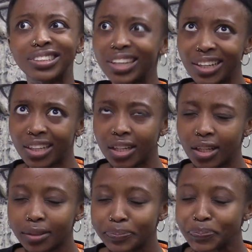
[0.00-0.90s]

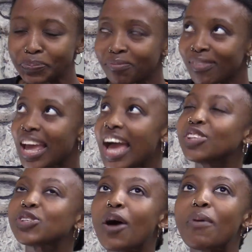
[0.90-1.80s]
duh. And
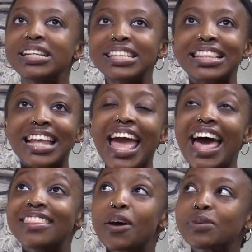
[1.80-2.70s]
so I went in there,
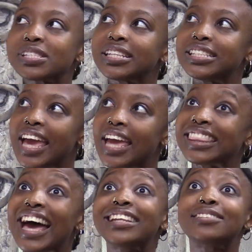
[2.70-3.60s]
and there was a day,
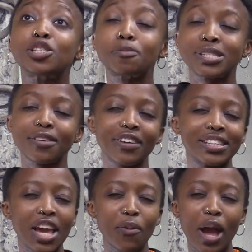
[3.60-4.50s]
that specific
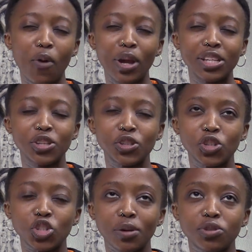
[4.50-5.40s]
day where I went into
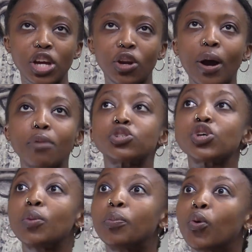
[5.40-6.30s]
job shadow, I was
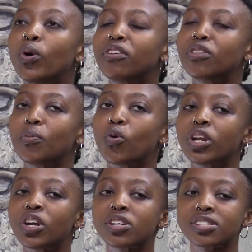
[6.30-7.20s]
so bored in the
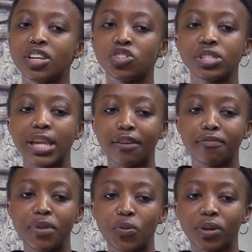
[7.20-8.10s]
morning because they just left
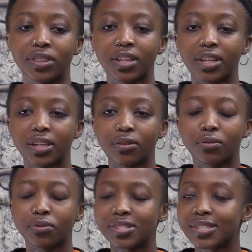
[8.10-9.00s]
me with the
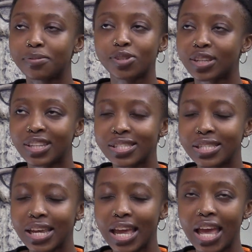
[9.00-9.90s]
receptionist
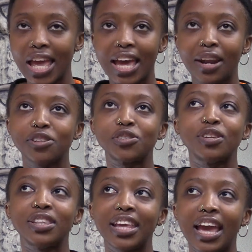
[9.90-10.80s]
and I was
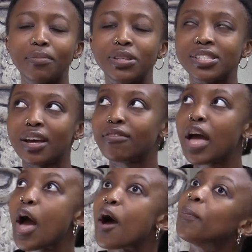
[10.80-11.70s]
doing the admin stuff.
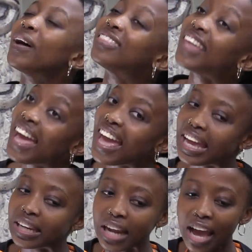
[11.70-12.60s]
But
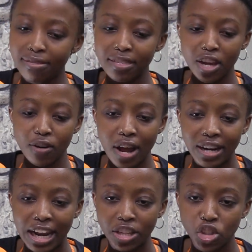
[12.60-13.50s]
then I think around
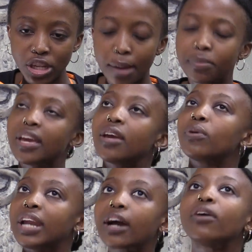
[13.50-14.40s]
lunchtime they
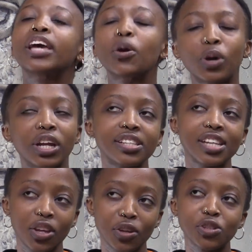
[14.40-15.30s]
were like, okay, we're going to
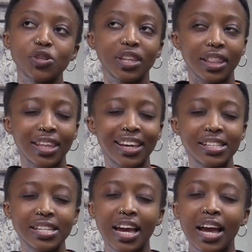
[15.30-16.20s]
take you into the
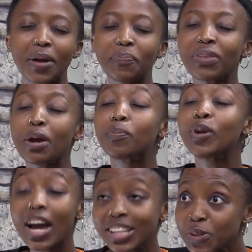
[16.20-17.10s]
theater. Ooh.
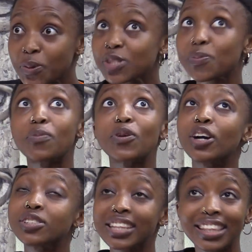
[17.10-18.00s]
Plot twist, when we
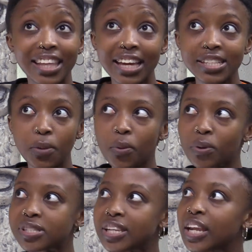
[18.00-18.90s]
got to the theater, we were
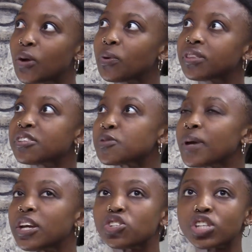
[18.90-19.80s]
dealing with this
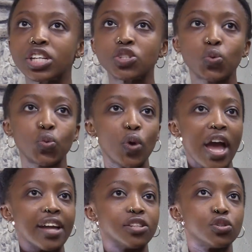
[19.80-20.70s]
patient who
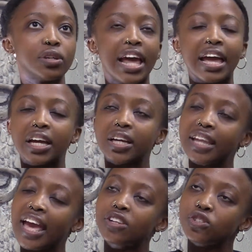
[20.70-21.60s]
had to
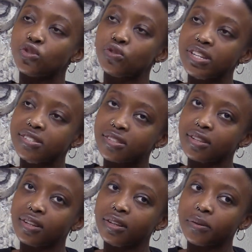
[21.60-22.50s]
they had to dress
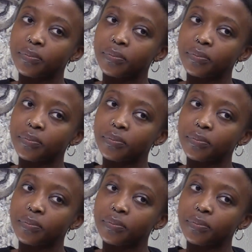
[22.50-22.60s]
their